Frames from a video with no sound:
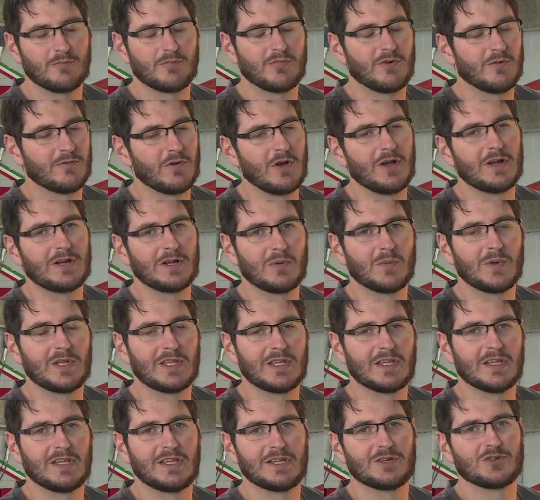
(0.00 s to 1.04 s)
providing we
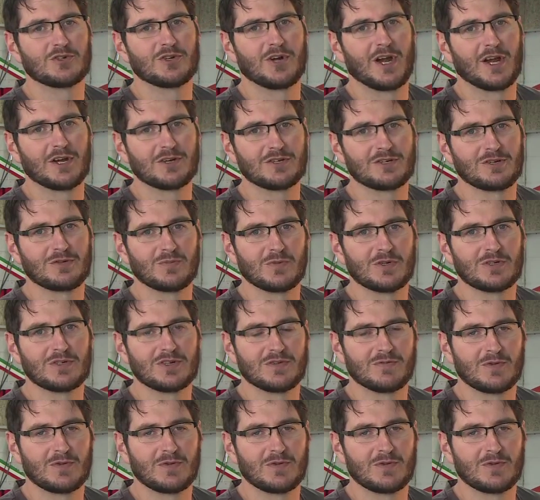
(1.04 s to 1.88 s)
can get traction, which